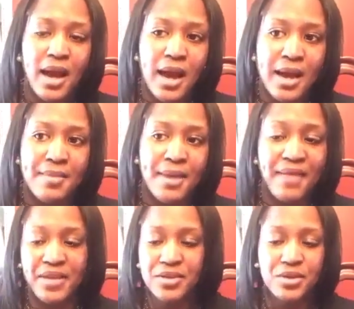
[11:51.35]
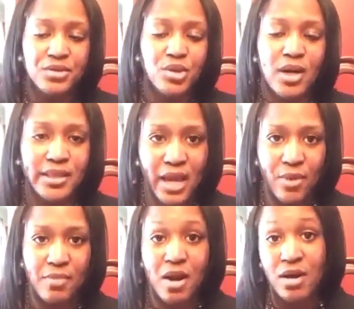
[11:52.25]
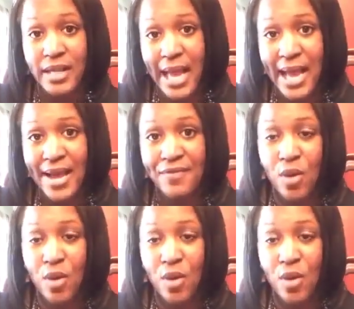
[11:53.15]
I've either taught that webinar live